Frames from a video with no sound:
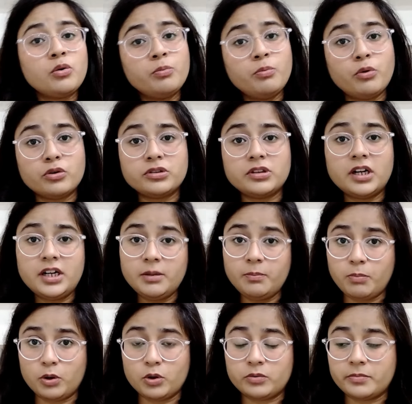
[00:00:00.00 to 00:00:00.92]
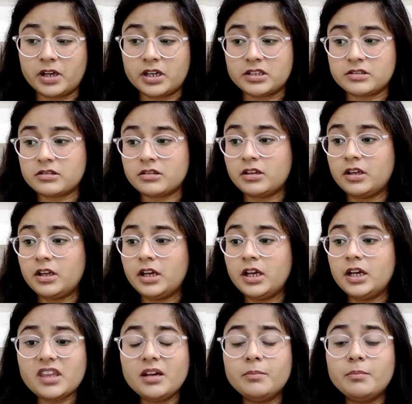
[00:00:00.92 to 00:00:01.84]
or both the diplomas,
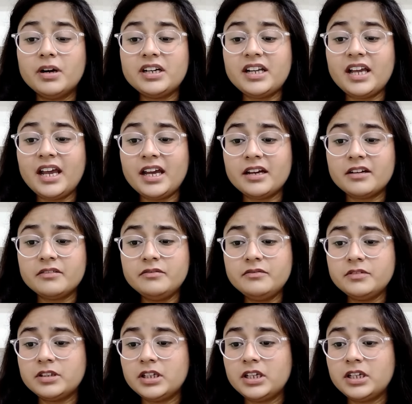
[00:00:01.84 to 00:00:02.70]
but have